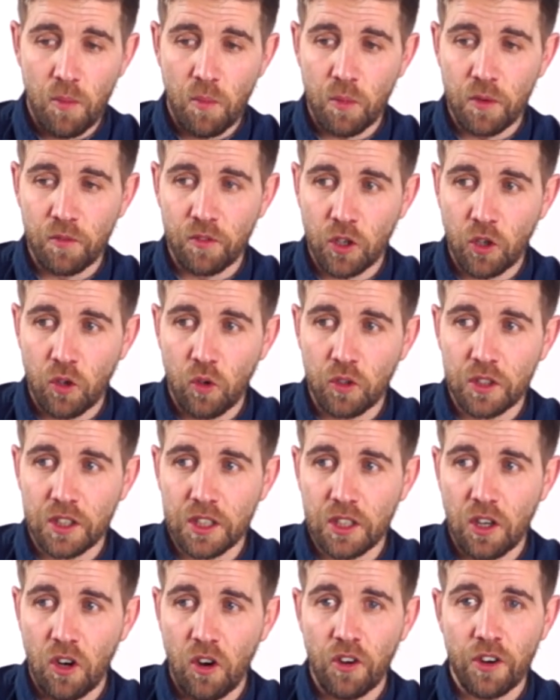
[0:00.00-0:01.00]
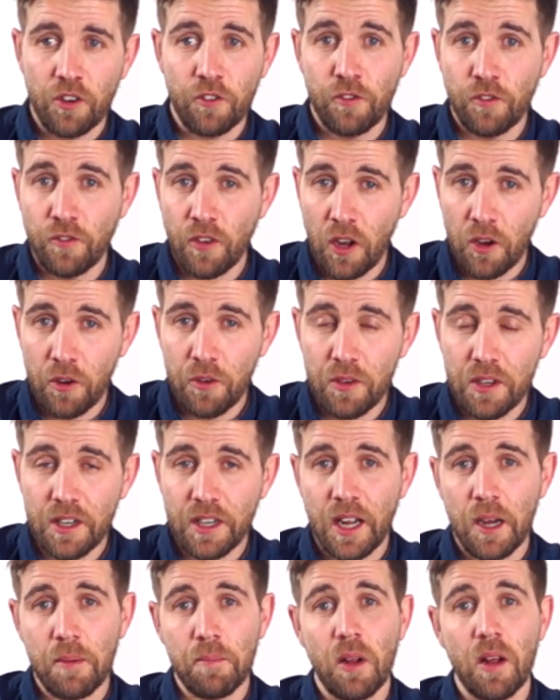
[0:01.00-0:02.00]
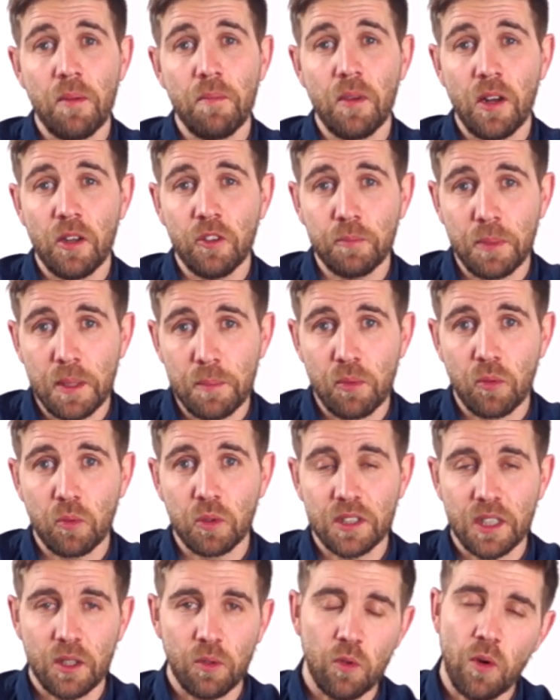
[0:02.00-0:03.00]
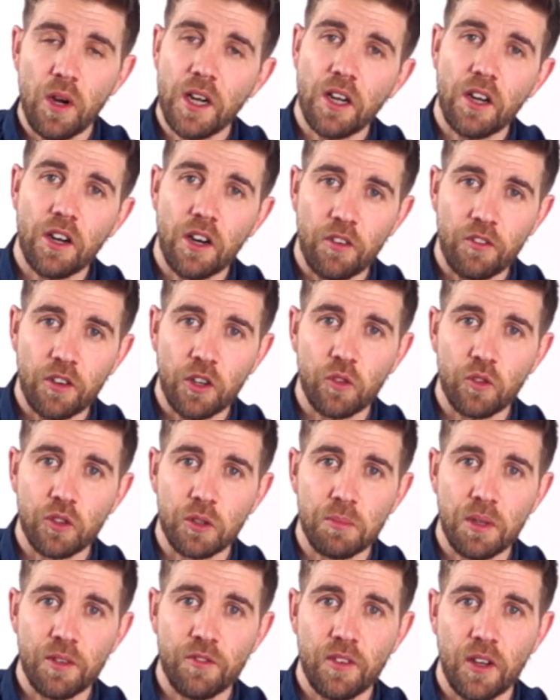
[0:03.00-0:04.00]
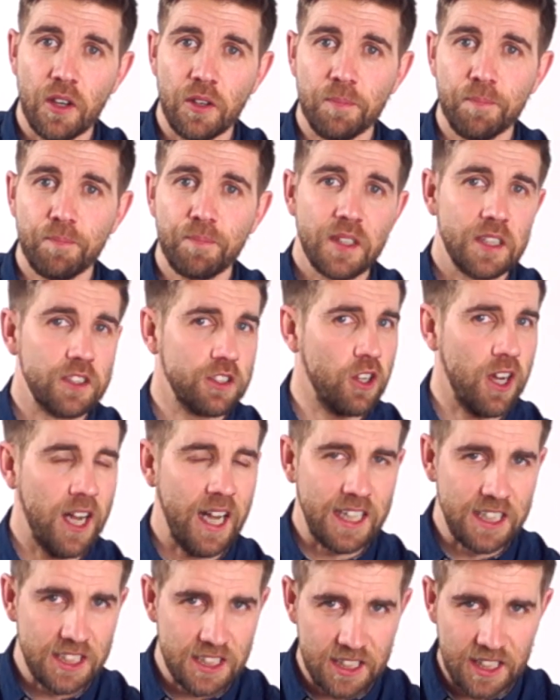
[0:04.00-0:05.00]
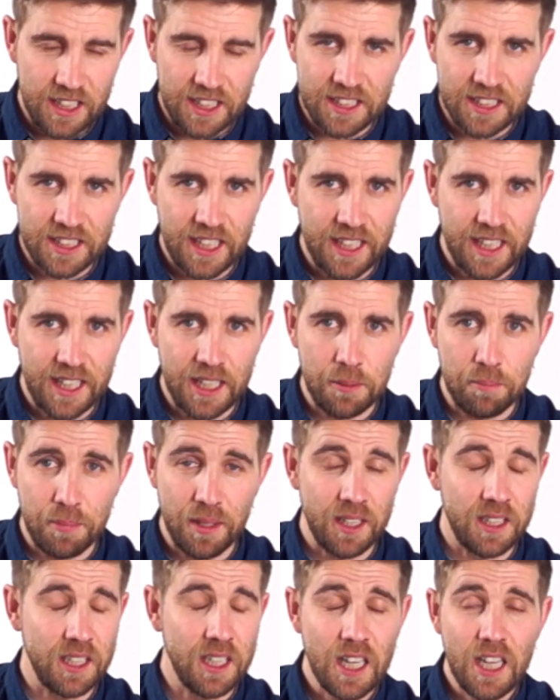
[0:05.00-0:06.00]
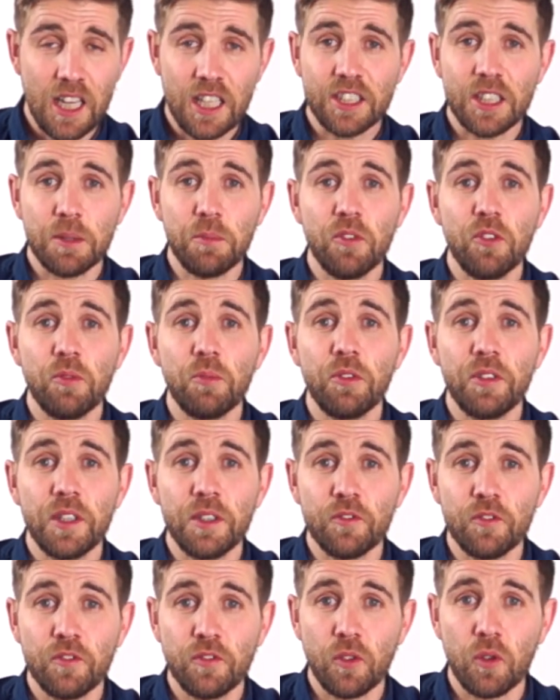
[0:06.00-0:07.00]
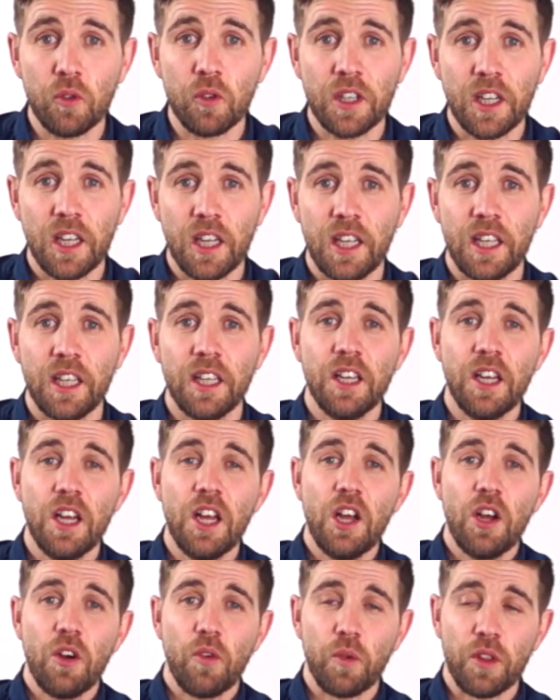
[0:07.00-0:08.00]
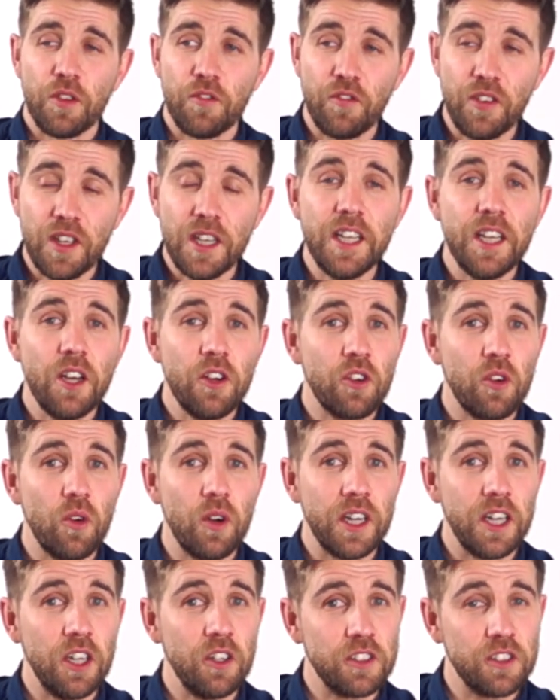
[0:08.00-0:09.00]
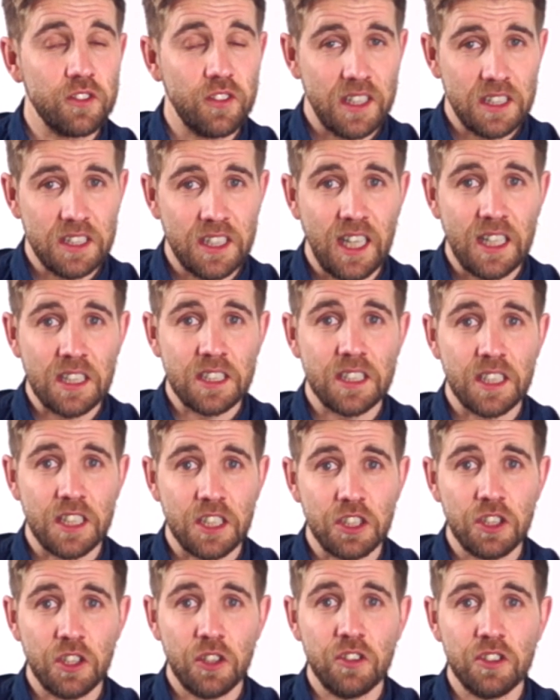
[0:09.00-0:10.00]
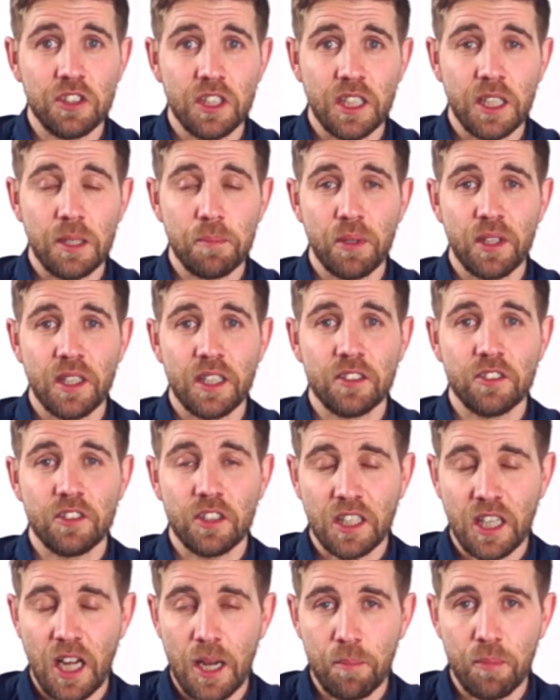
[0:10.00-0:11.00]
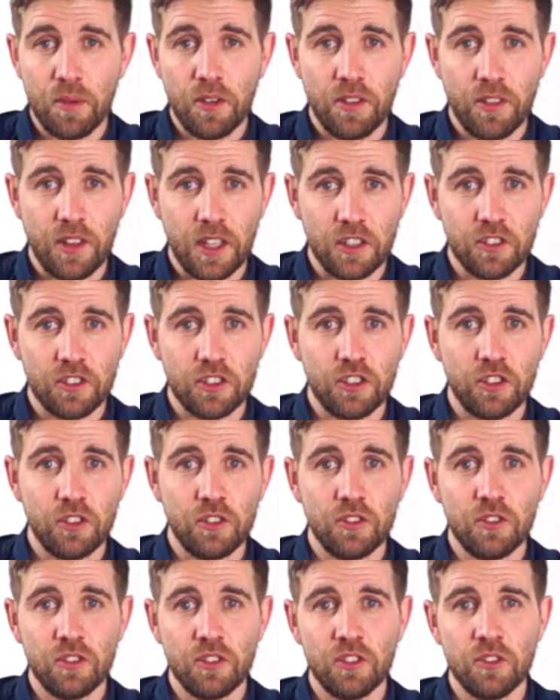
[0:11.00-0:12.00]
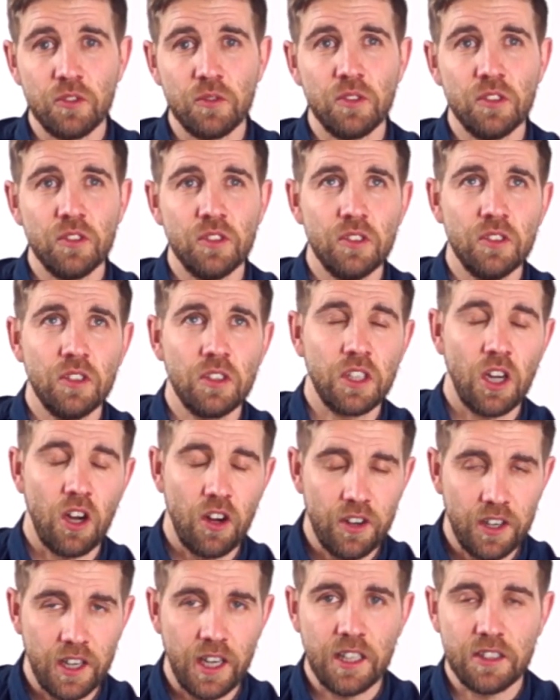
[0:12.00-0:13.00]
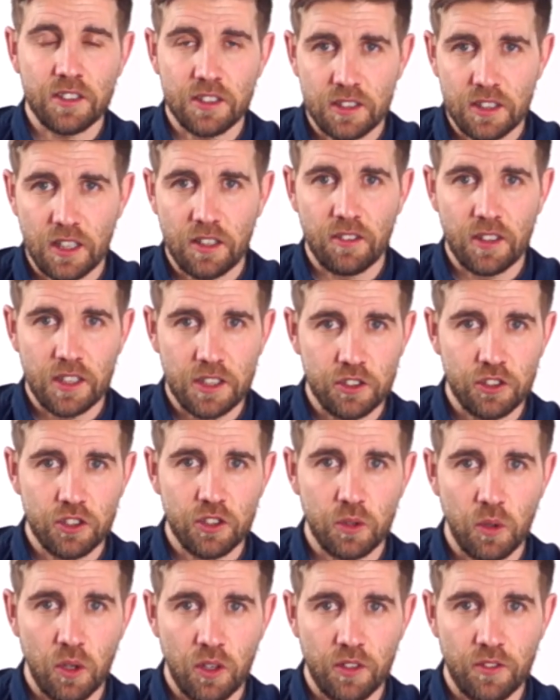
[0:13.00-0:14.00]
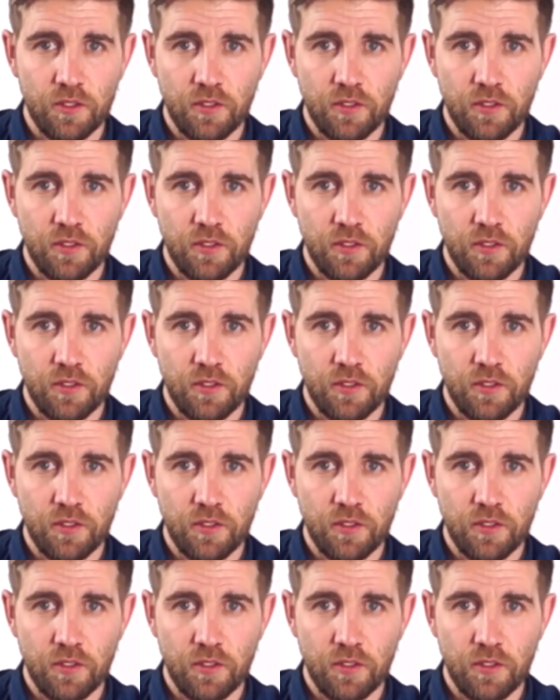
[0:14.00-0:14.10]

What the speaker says: with recording on a phone, now most people will say, well, why can't I record on my phone? It's got HD, it's 1080p, some of them are even 4K. Well, the video quality looks fantastic usually, but there's a couple of things that you can't necessarily do on a